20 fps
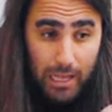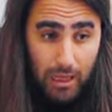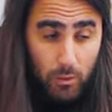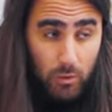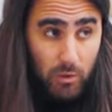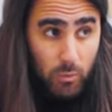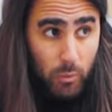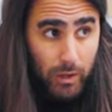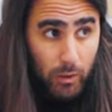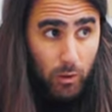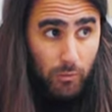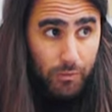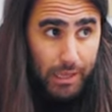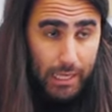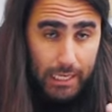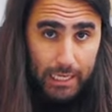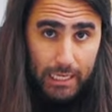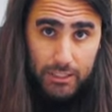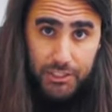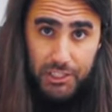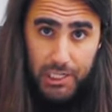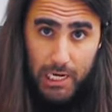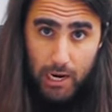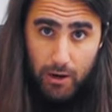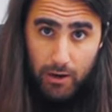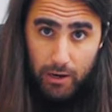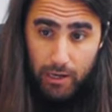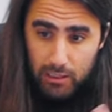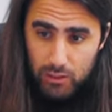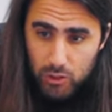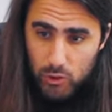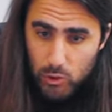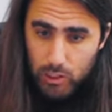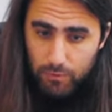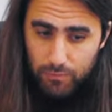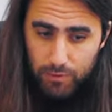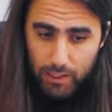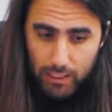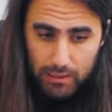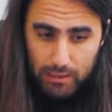now that we've went over the kitchen area and sort
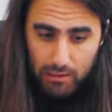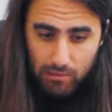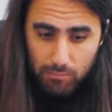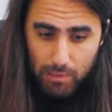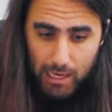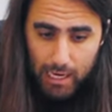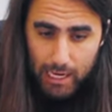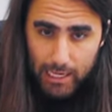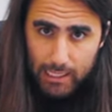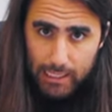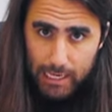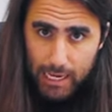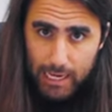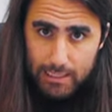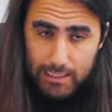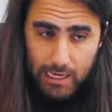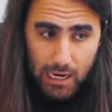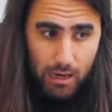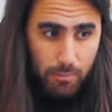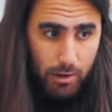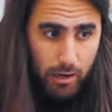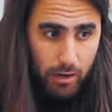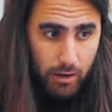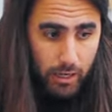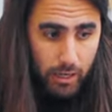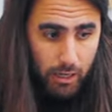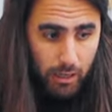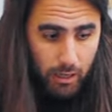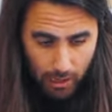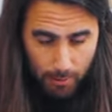of like the main daytime area,